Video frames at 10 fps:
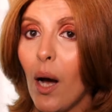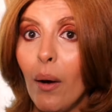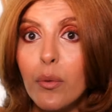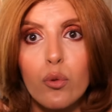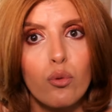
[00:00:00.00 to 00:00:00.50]
Now
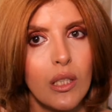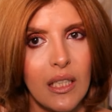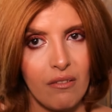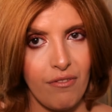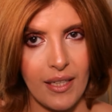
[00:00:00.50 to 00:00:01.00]
I was
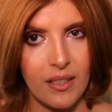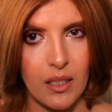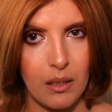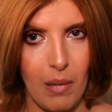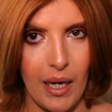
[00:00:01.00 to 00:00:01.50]
really
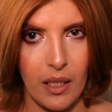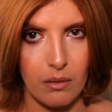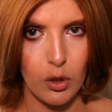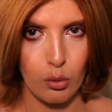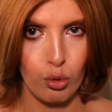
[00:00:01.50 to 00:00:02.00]
invested in
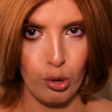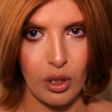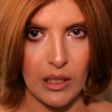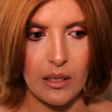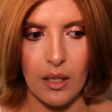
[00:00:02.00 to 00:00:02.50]
my
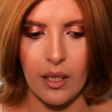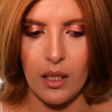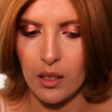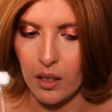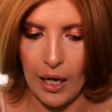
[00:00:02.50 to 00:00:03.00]
routine, like
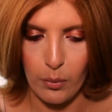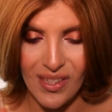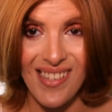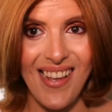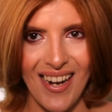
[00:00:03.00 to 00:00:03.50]
I
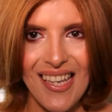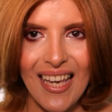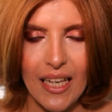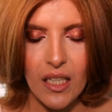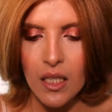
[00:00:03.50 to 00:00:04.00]
was
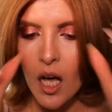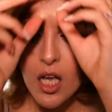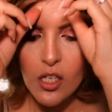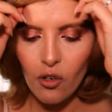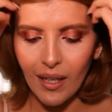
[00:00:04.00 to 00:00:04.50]
dedicated,
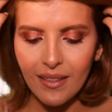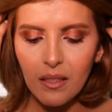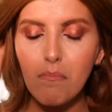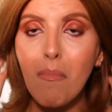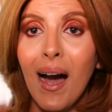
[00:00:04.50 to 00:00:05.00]
so I
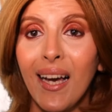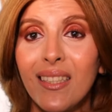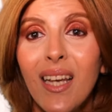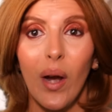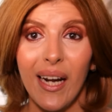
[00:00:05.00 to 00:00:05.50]
didn't
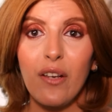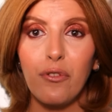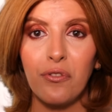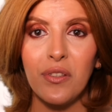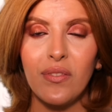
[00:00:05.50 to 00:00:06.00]
mind waiting
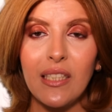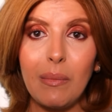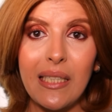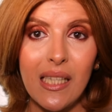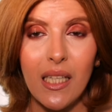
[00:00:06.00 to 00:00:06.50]
for 15
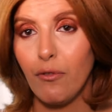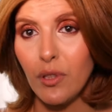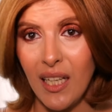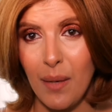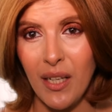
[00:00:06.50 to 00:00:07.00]
minutes
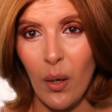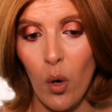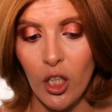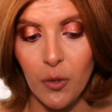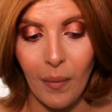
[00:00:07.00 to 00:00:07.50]
every time that I
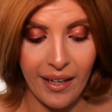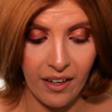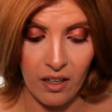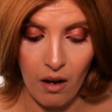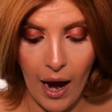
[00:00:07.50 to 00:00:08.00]
washed my
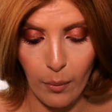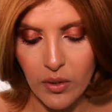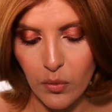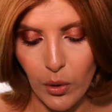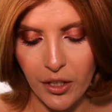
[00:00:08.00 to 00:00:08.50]
hair. I
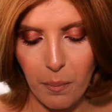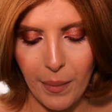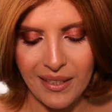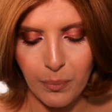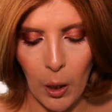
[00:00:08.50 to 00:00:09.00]
would
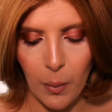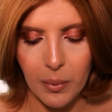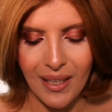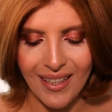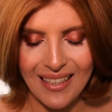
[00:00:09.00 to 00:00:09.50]
recommend
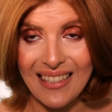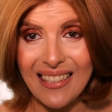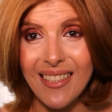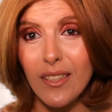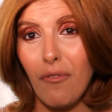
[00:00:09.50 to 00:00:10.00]
probably like at
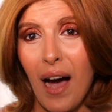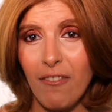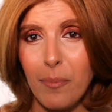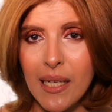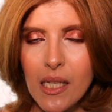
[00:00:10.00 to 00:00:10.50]
least
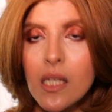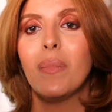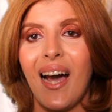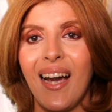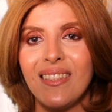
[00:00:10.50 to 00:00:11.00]
5 minutes,
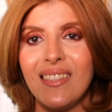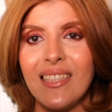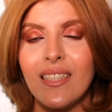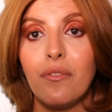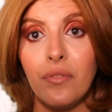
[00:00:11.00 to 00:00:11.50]
but I
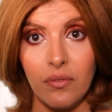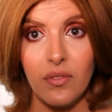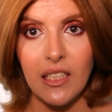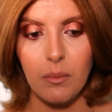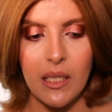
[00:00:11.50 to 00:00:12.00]
did
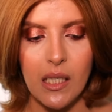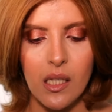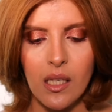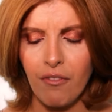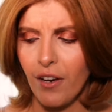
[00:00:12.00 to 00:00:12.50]
15
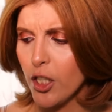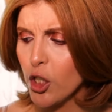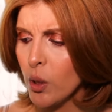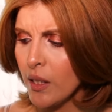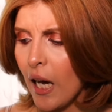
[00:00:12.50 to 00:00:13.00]
minutes.
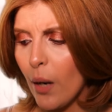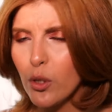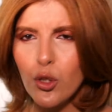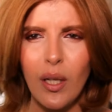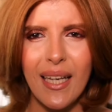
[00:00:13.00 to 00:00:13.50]
Eventually I
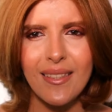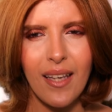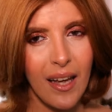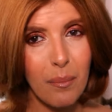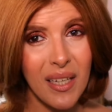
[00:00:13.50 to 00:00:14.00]
would do like
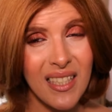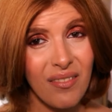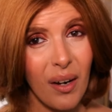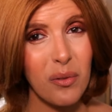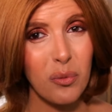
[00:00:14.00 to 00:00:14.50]
10 minutes
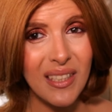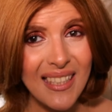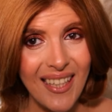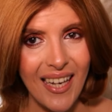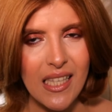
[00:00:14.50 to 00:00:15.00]
if I was really
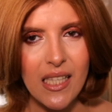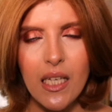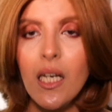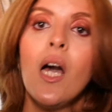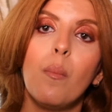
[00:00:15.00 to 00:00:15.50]

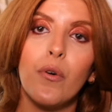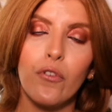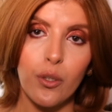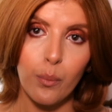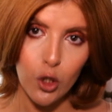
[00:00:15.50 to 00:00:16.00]
lazy, but
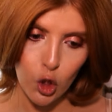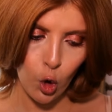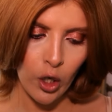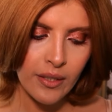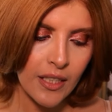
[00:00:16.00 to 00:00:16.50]
for the
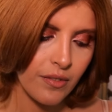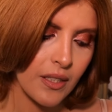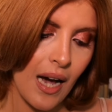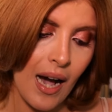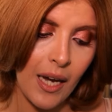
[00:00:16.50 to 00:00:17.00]
majority of the
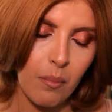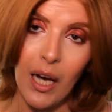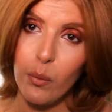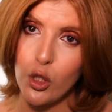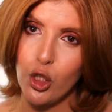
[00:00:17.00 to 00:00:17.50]
time
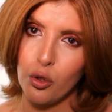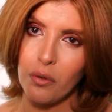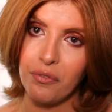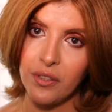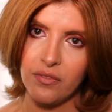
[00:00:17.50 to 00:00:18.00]
I would do
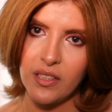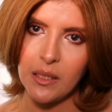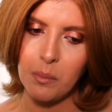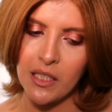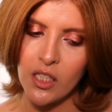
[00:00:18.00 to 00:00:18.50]

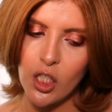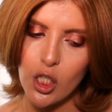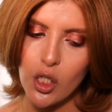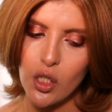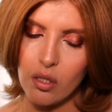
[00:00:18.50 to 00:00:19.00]
15 minutes
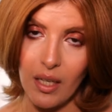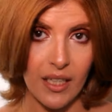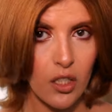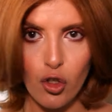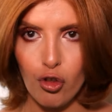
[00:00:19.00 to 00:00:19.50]

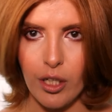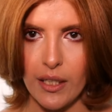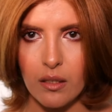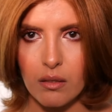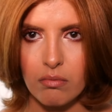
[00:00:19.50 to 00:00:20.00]
like
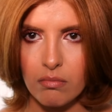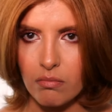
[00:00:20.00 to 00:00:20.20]
strict.